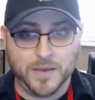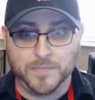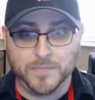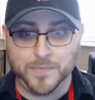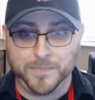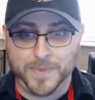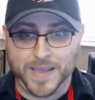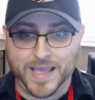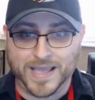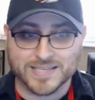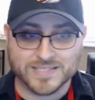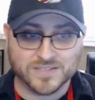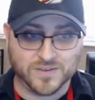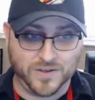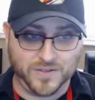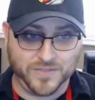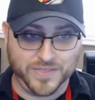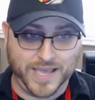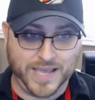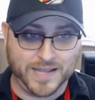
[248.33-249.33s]
But past
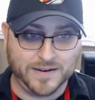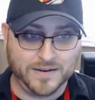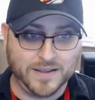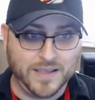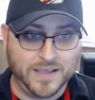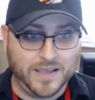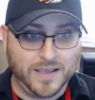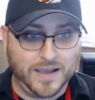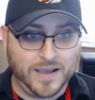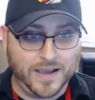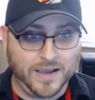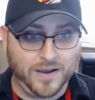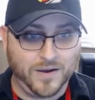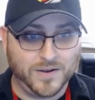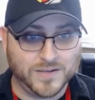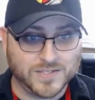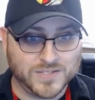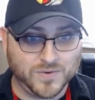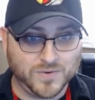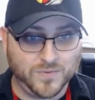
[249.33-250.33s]
all that, I
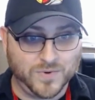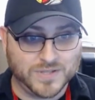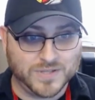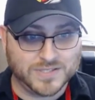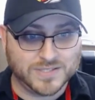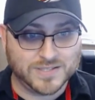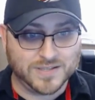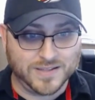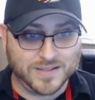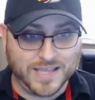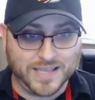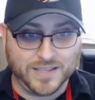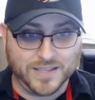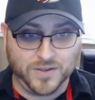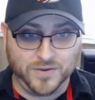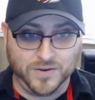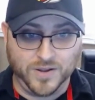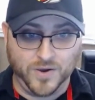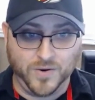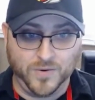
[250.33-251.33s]
also want to let
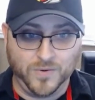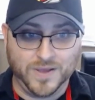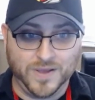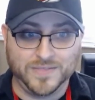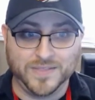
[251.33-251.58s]
you know